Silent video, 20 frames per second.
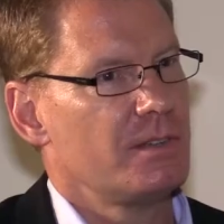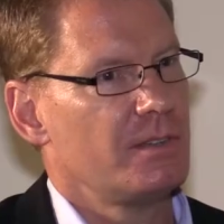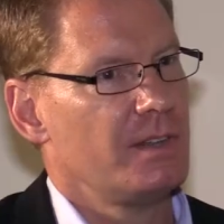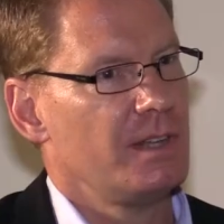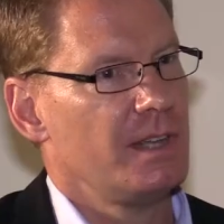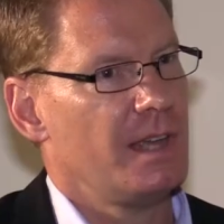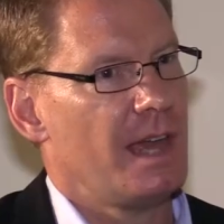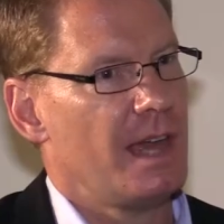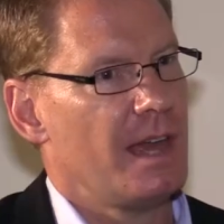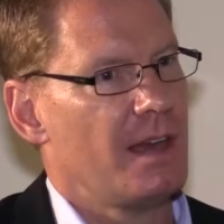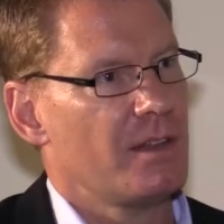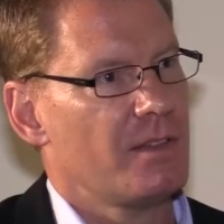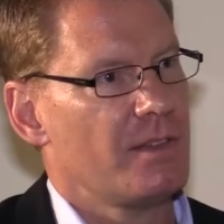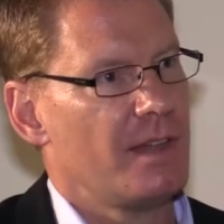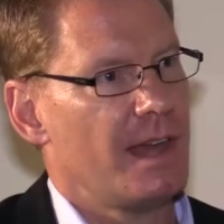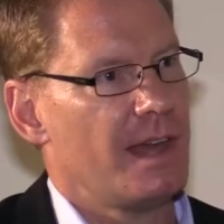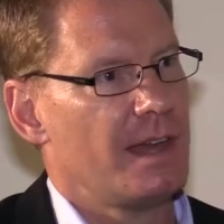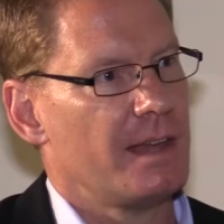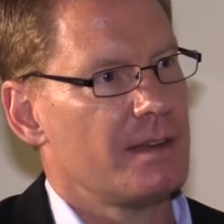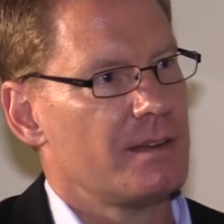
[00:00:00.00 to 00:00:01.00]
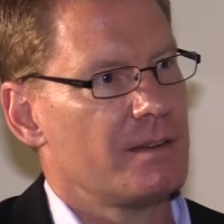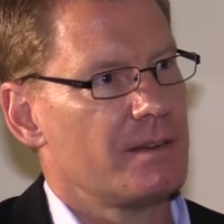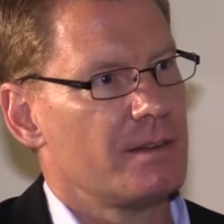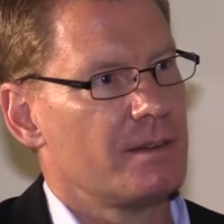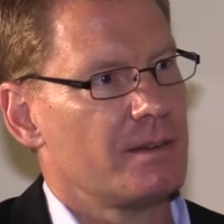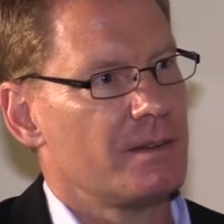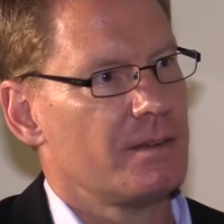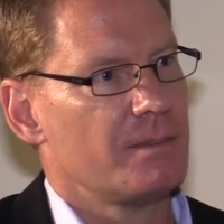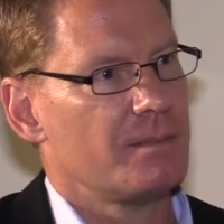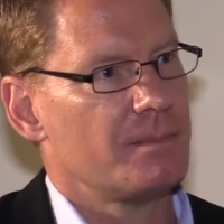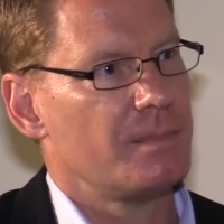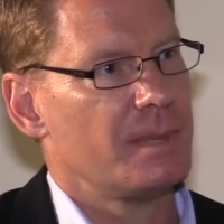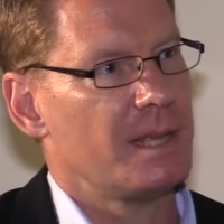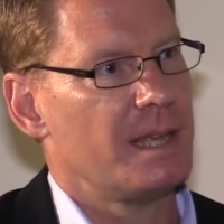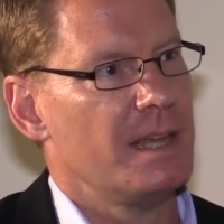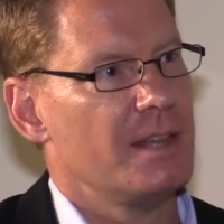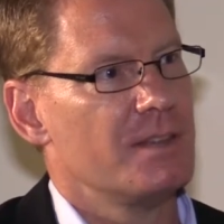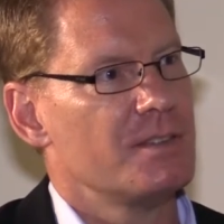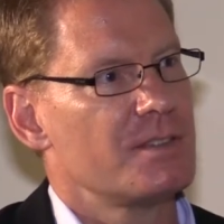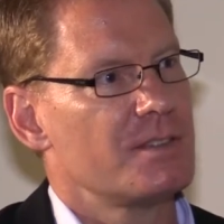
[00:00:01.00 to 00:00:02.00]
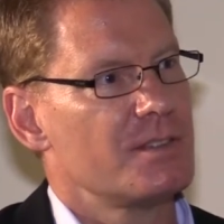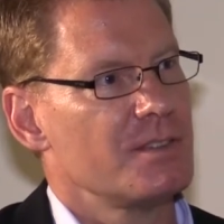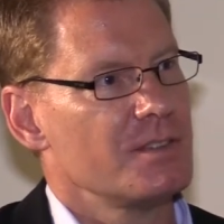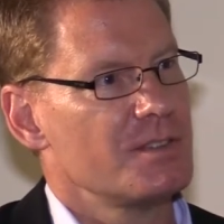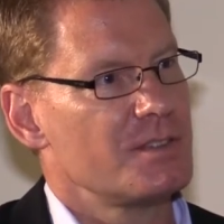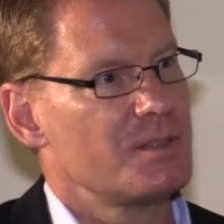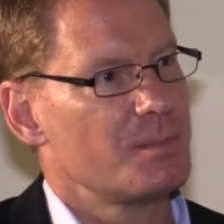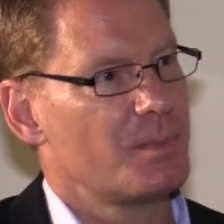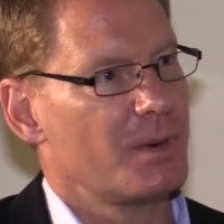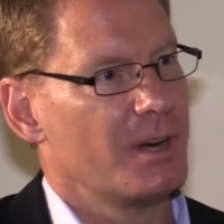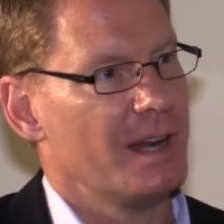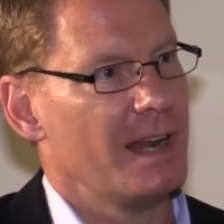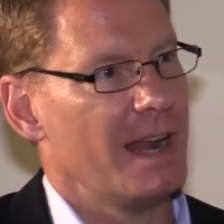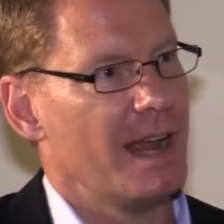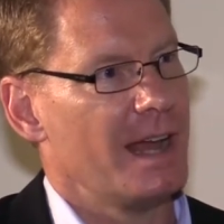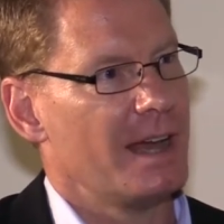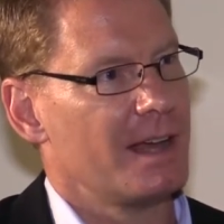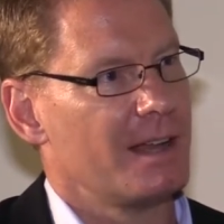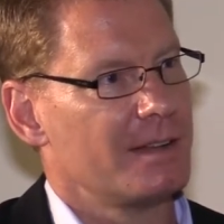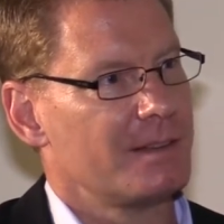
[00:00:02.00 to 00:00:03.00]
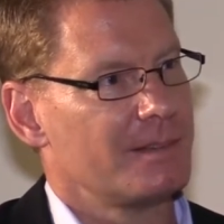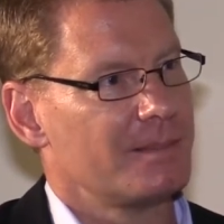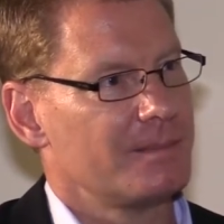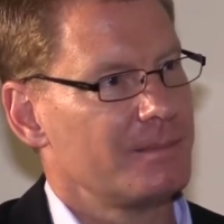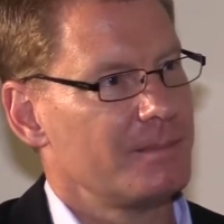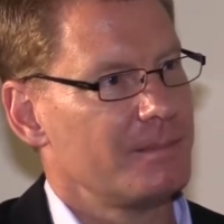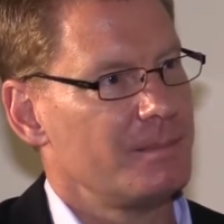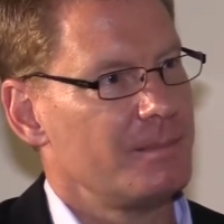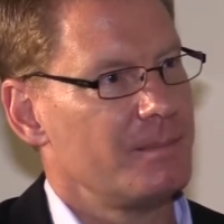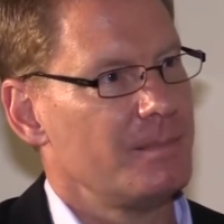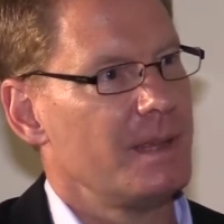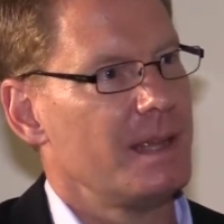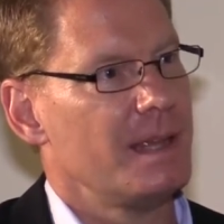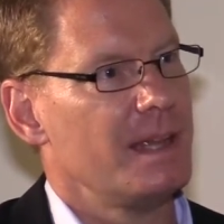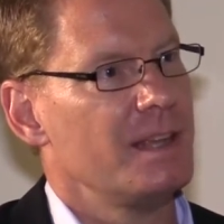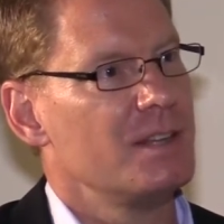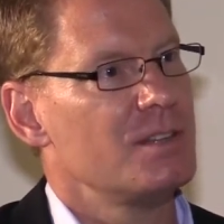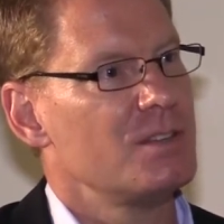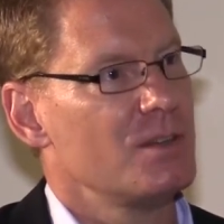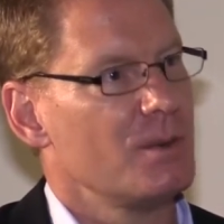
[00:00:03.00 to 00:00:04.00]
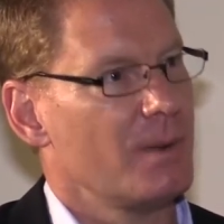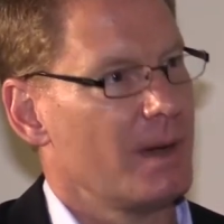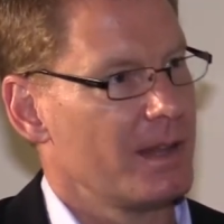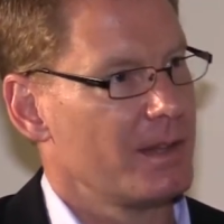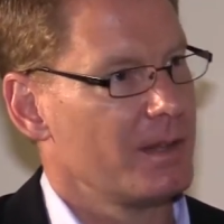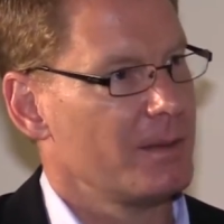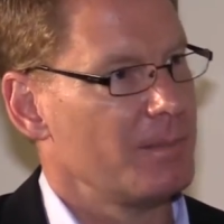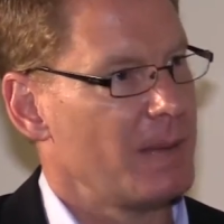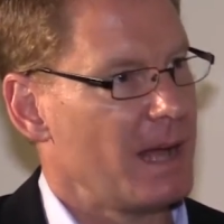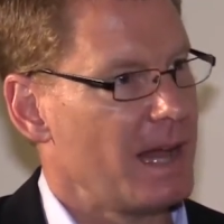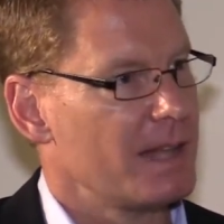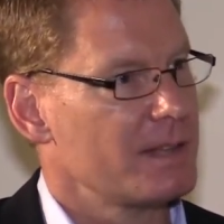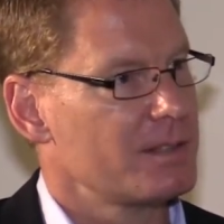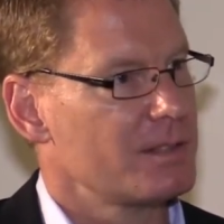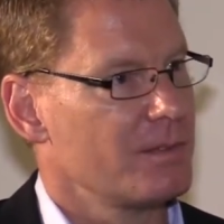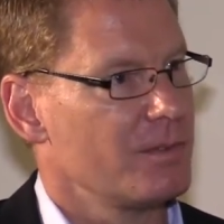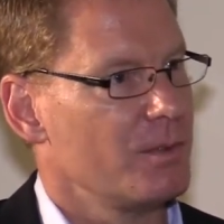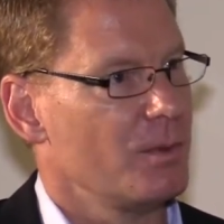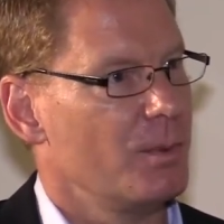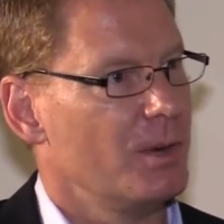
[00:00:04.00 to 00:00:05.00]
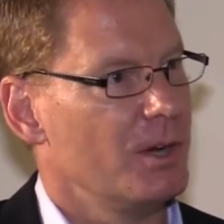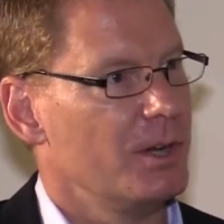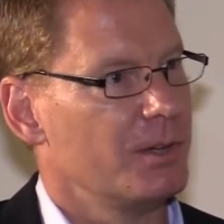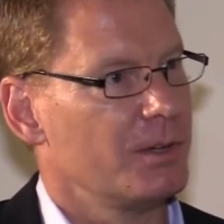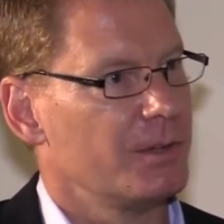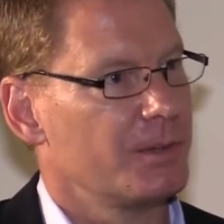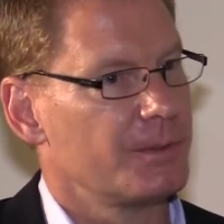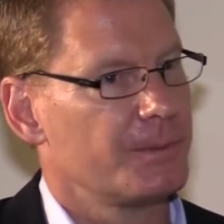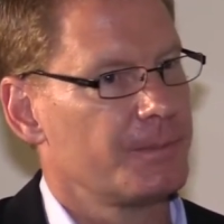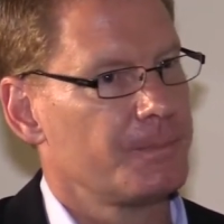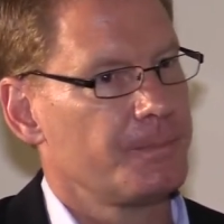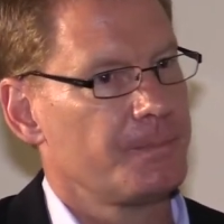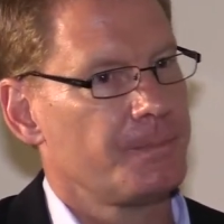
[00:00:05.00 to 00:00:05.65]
to see how that begins to spread out into other parts of the world.